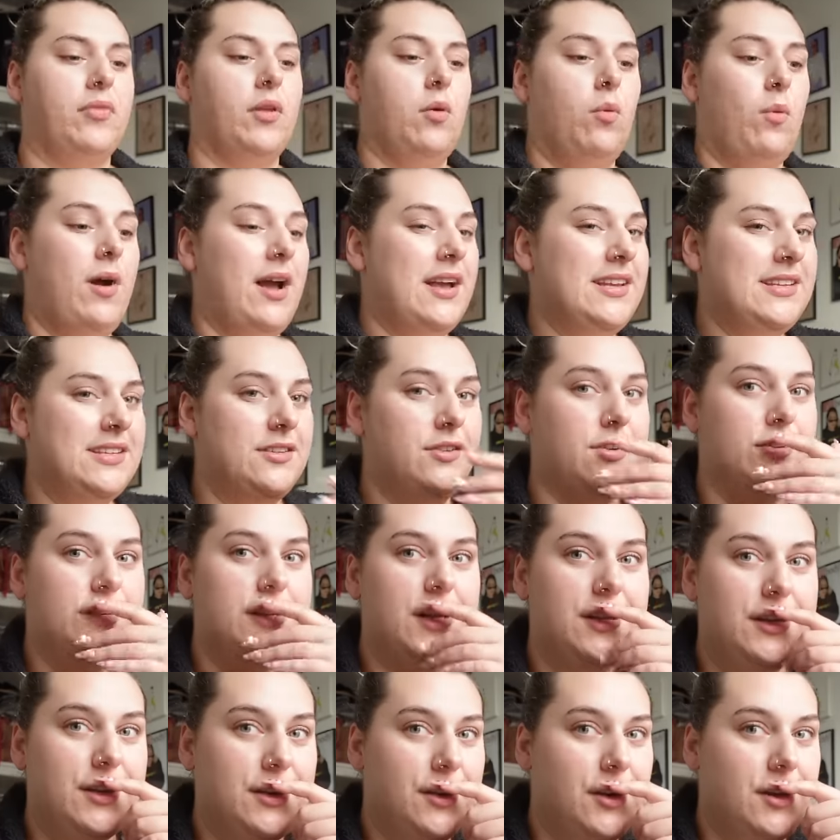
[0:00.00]
Why is it not
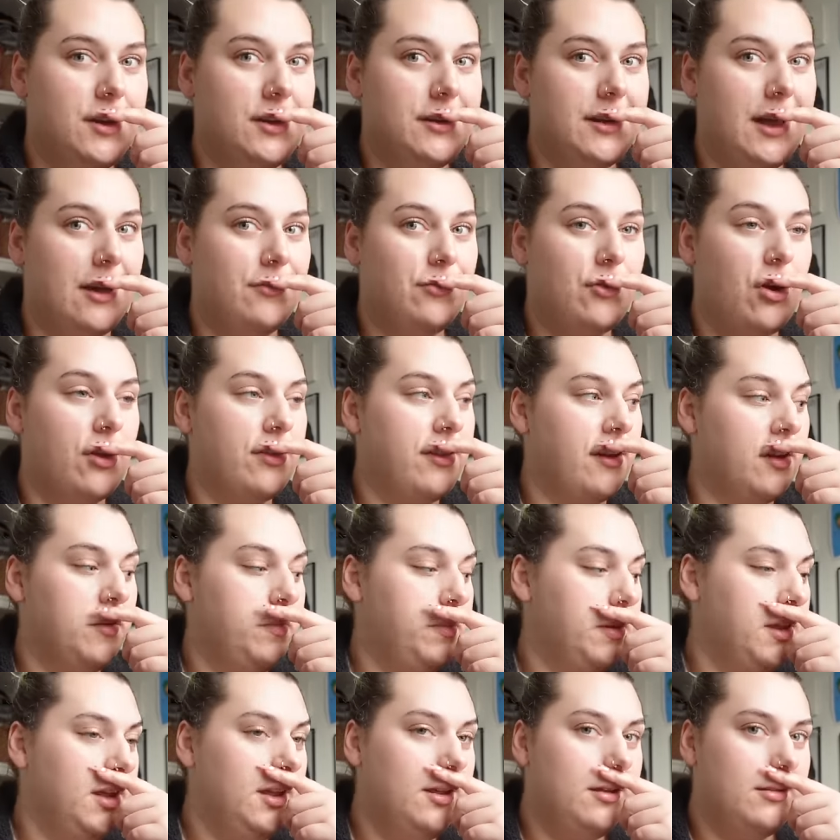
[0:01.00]
turning on? I've got
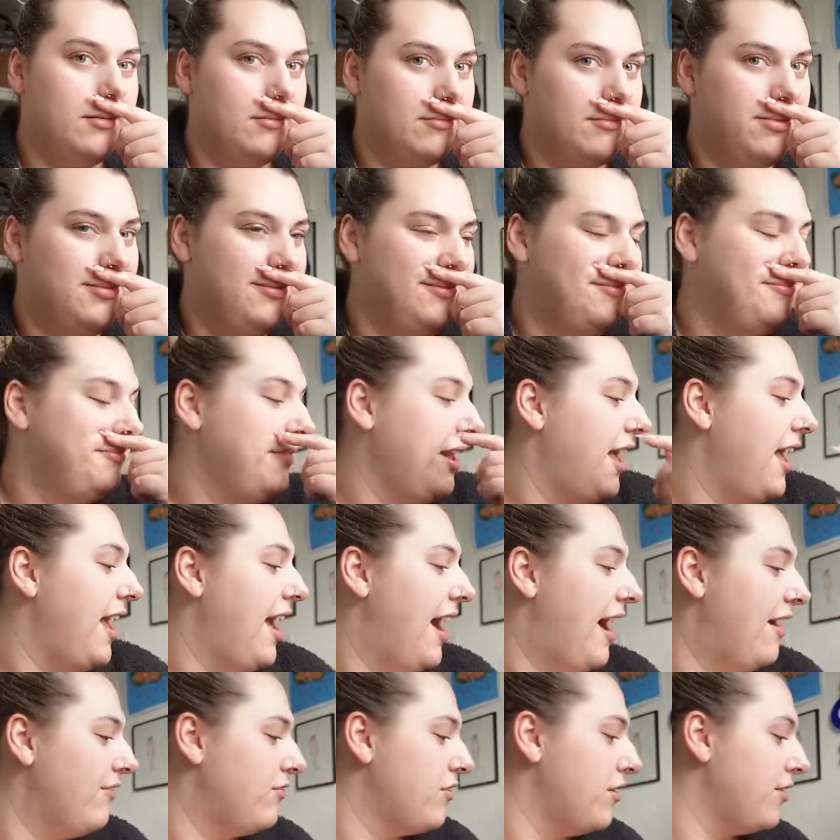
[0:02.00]
therapy.
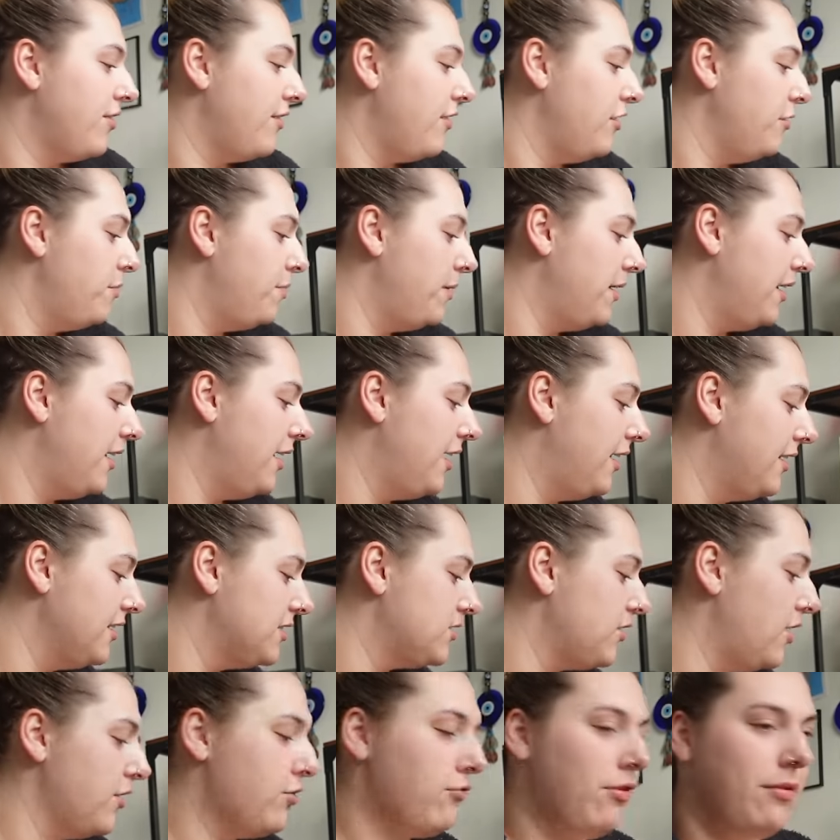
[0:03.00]
I've got therapy and it
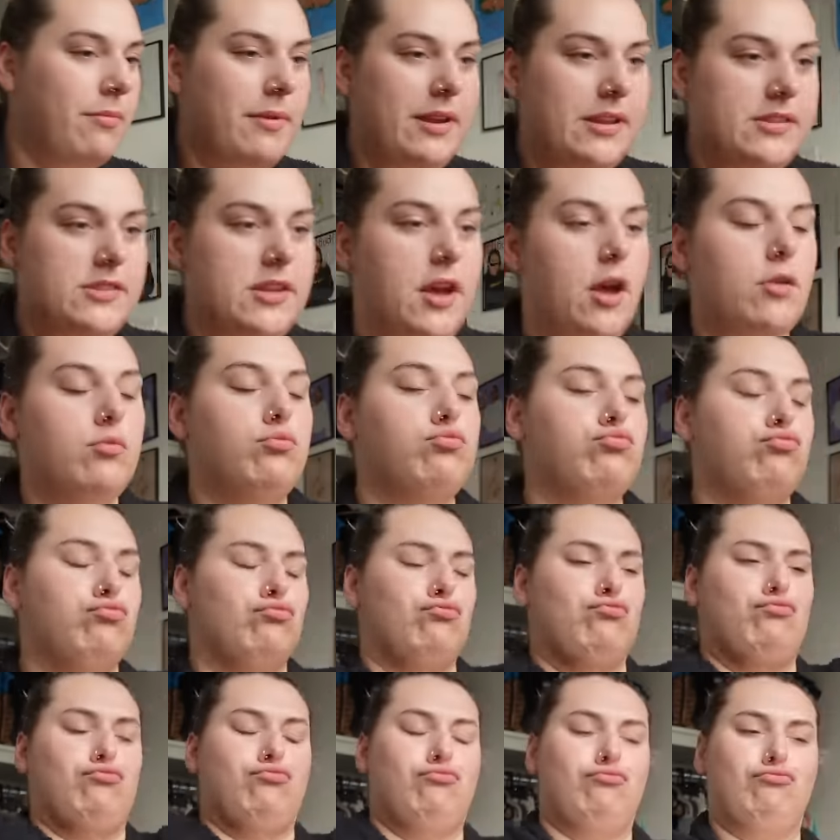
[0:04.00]
started 3 minutes ago.
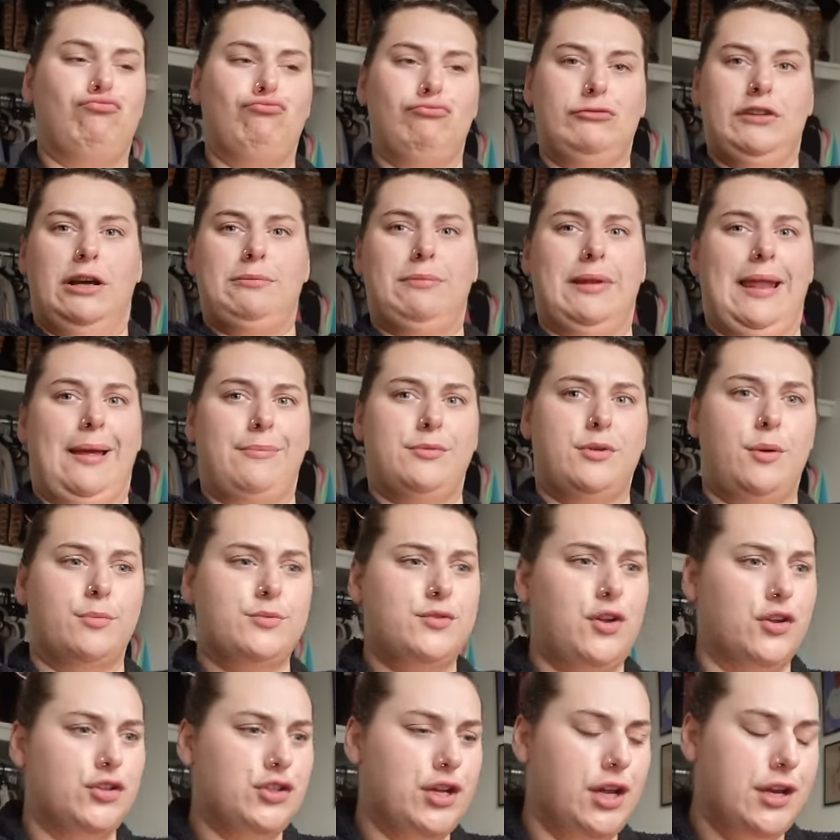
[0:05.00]
My
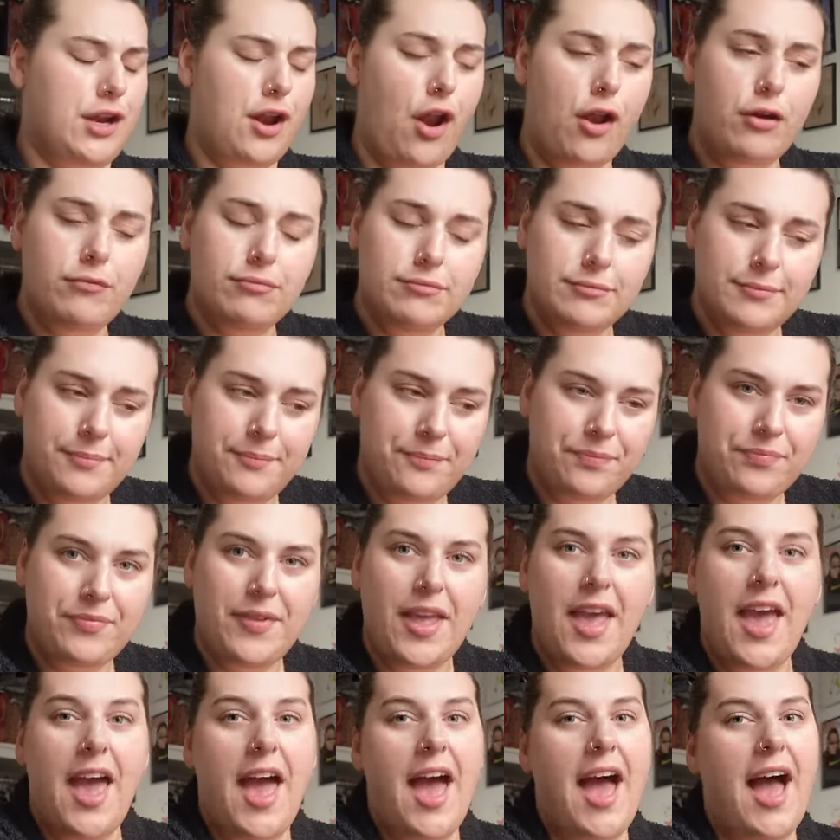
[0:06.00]
laptop's not turning on.
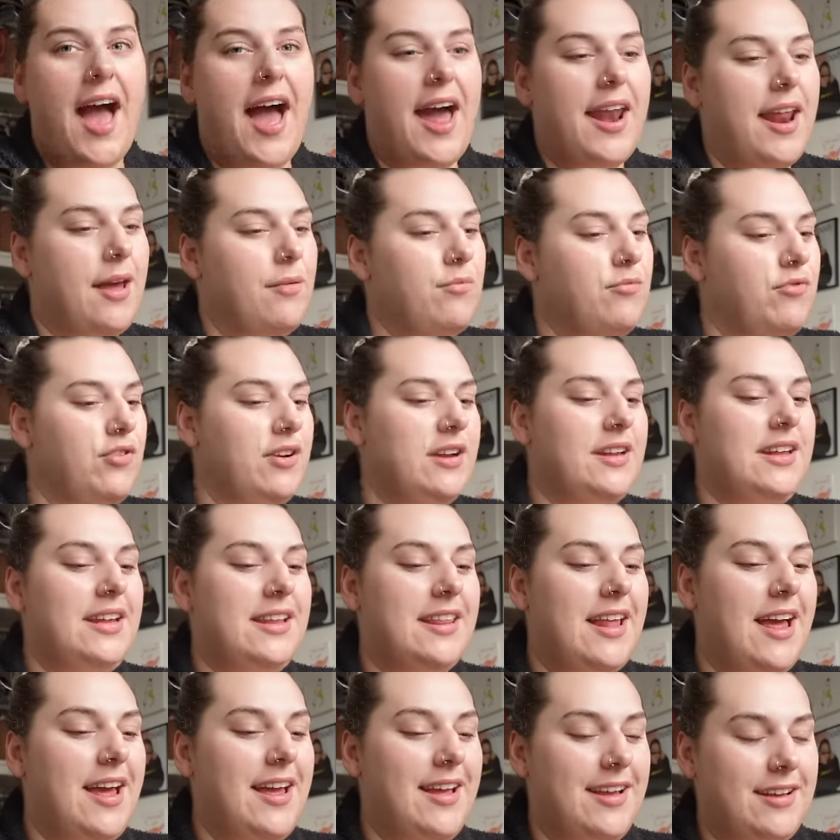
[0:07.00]
And I'm really
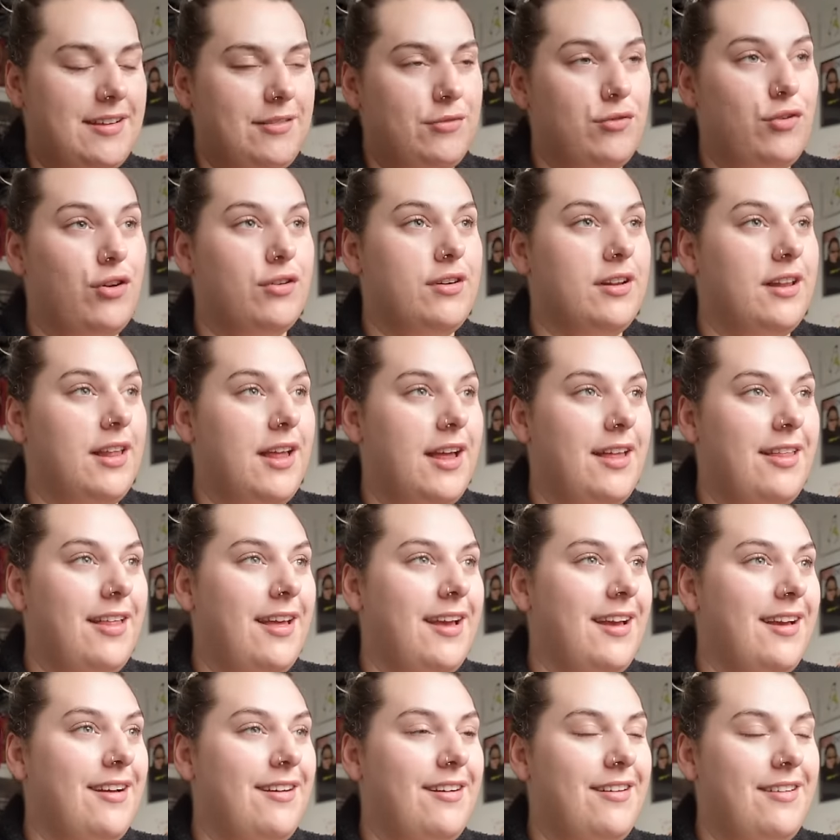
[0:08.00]
like, I'm not gonna lie,
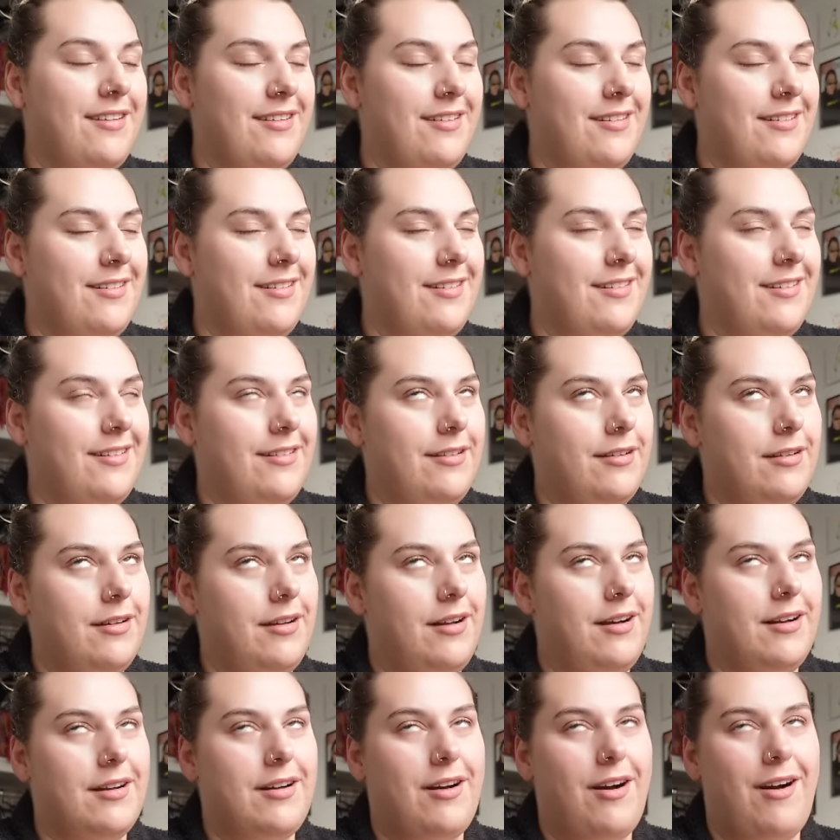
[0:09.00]
like, oh,
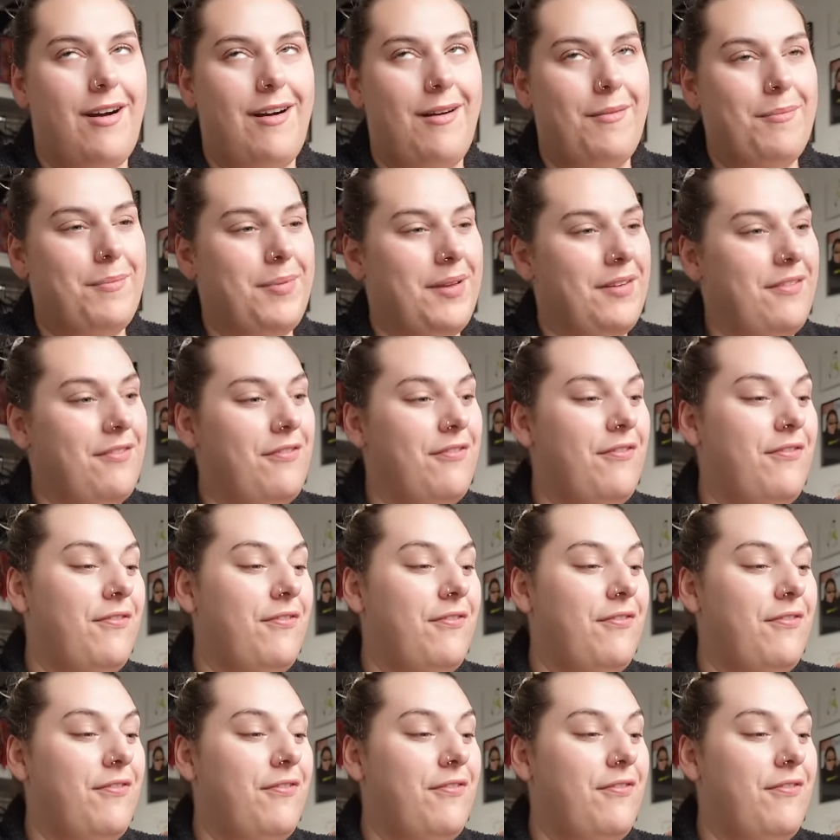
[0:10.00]
I can't be